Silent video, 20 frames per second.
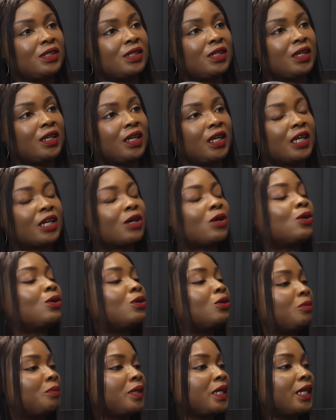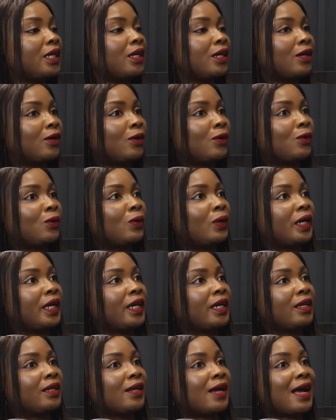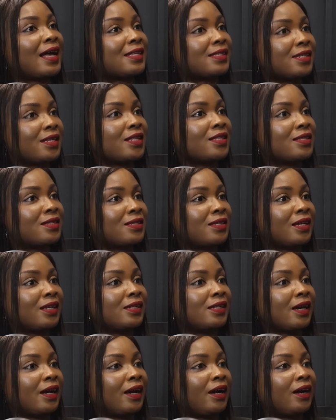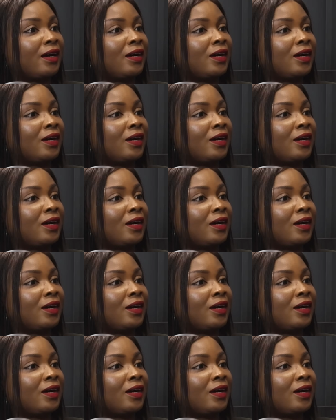economy or in assets that are